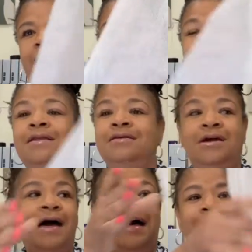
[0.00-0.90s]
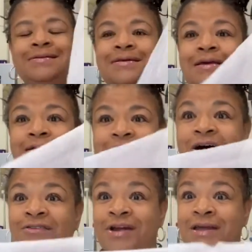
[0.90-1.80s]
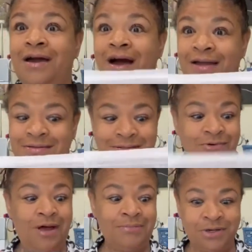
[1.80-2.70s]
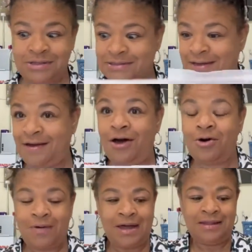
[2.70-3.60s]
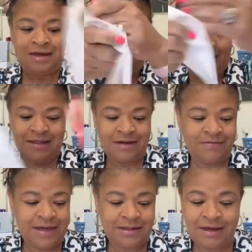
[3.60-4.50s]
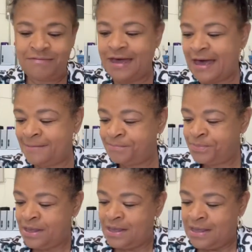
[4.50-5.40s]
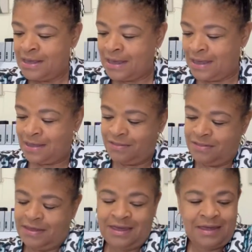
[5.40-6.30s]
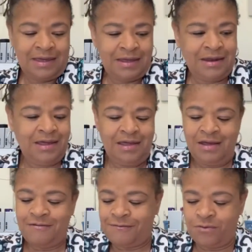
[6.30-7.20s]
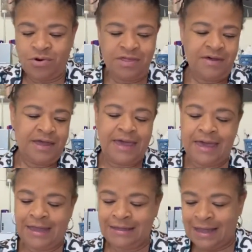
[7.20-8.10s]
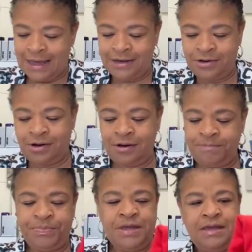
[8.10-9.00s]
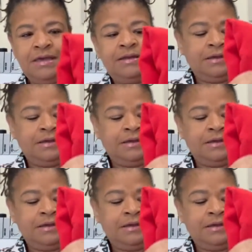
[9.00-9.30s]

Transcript: and guys, it's already cut. So I'm good to go. I love that, love that, love that. And then for the headliner, it